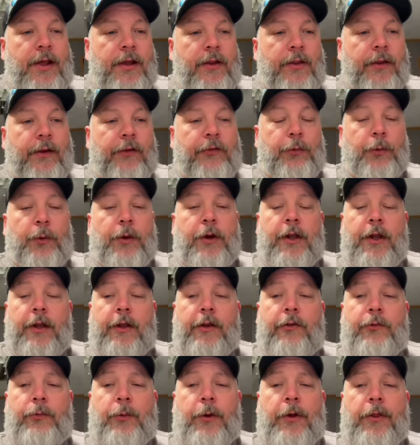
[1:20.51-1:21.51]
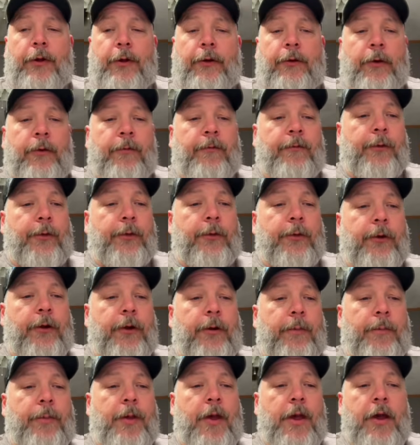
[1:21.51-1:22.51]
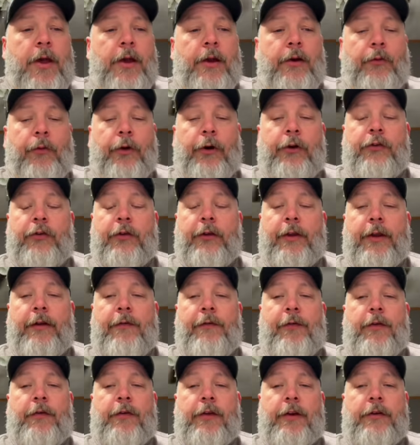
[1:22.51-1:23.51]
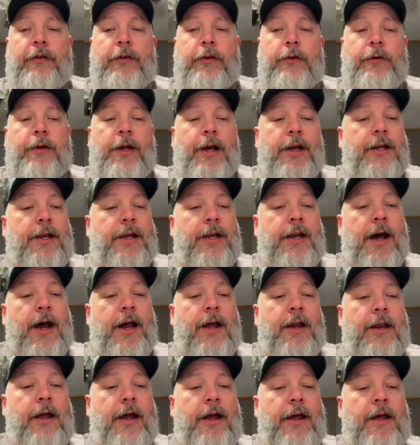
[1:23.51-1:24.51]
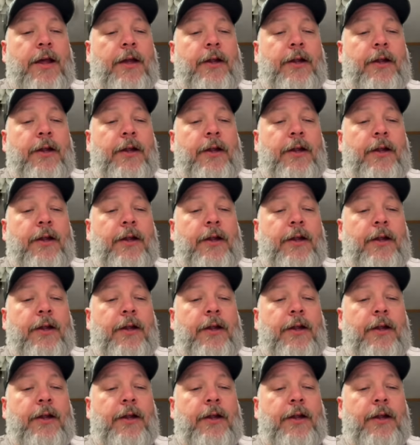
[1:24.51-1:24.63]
This one is with a comfort grip, originally $52.99.